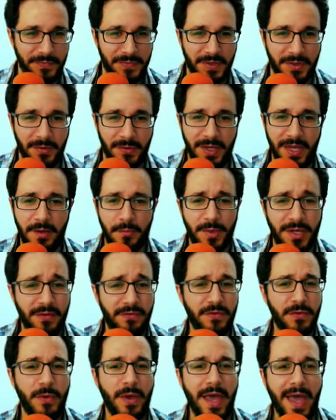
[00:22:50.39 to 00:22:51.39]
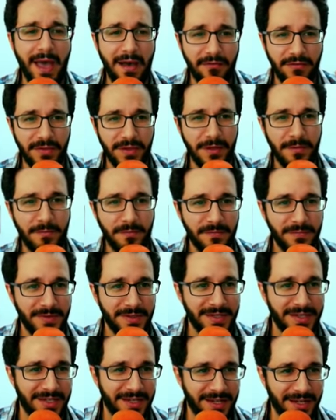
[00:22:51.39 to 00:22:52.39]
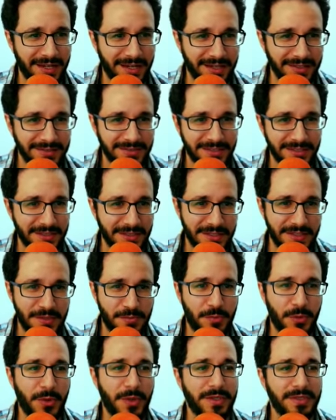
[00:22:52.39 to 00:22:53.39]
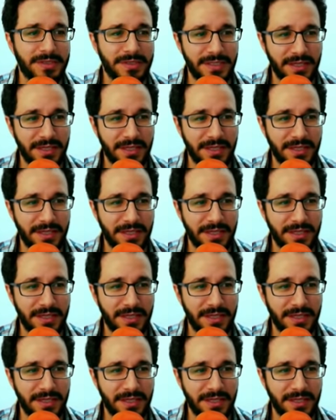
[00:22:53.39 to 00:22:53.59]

Okay, but if you have them until this point,